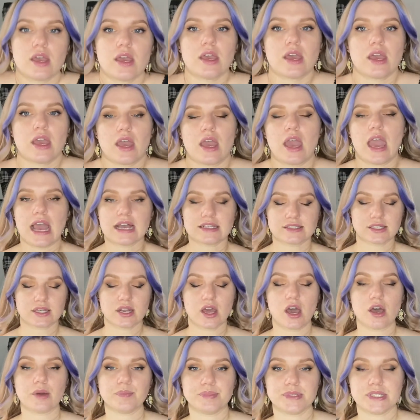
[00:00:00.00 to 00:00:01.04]
as an
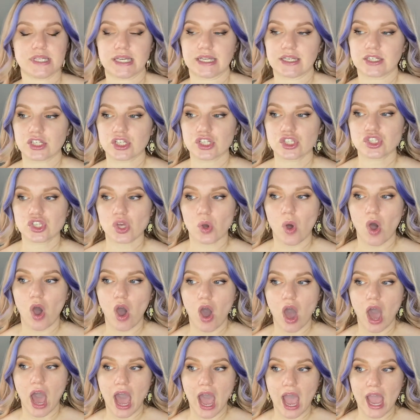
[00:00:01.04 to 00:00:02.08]
update. So
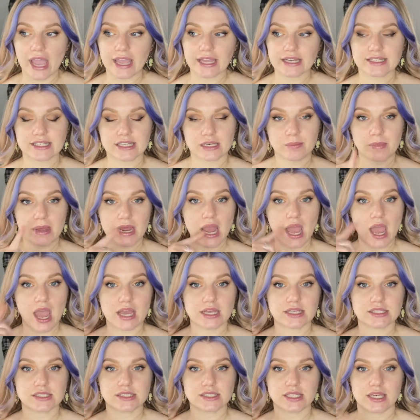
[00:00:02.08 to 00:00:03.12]
I did my
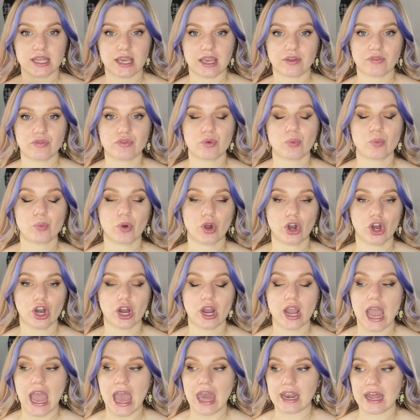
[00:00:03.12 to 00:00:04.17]
eyes today for work,
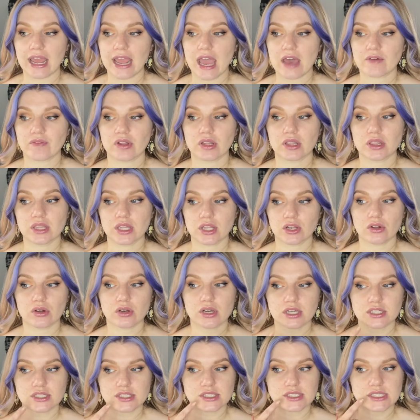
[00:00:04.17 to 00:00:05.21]
and I have a little
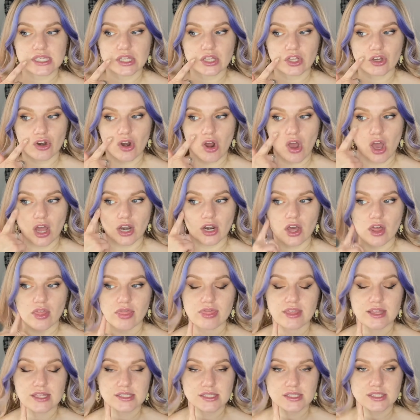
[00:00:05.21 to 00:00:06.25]
concealer on
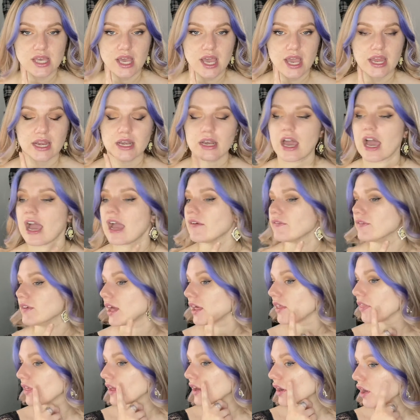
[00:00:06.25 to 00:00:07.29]
this side. I have
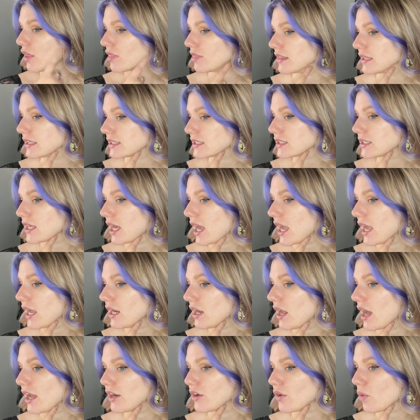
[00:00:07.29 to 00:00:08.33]
nothing on this side.
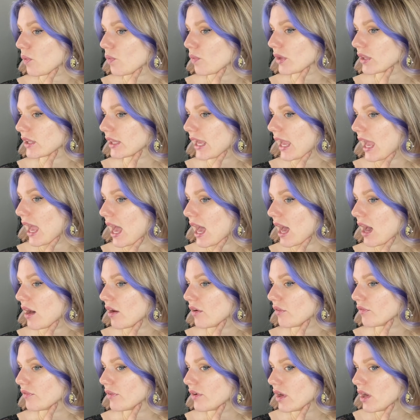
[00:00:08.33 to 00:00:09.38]
I don't really
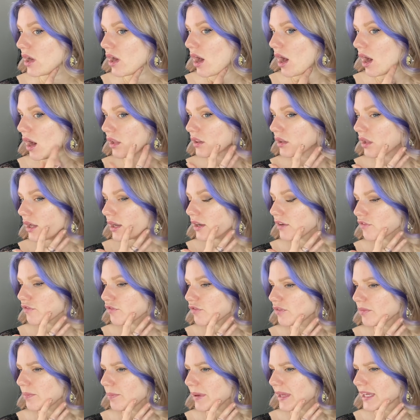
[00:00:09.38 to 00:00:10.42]
have a lot
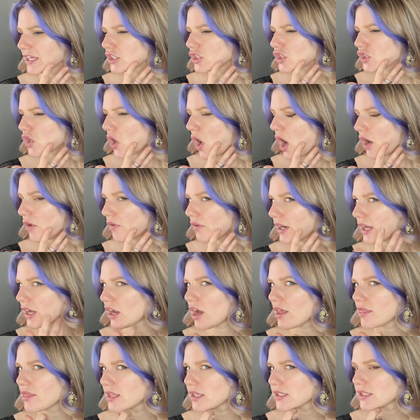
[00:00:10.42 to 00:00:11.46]
of big scarring
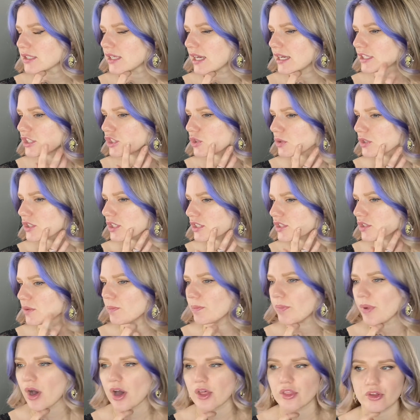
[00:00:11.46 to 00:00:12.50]
on this side, so it doesn't
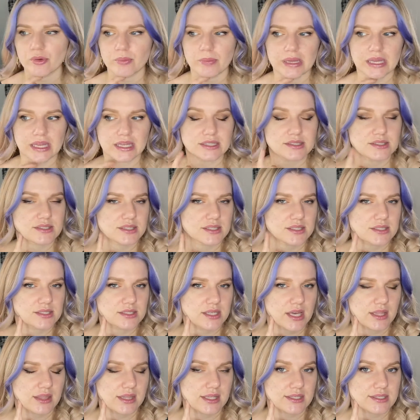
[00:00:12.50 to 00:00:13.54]
bother me. It's this
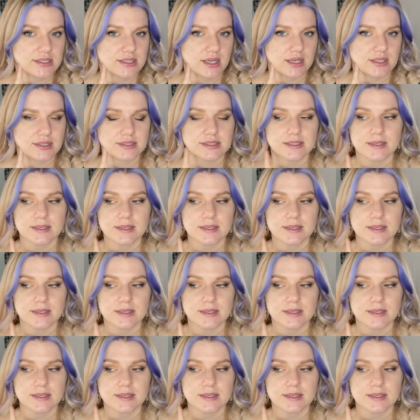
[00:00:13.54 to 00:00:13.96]
side that does.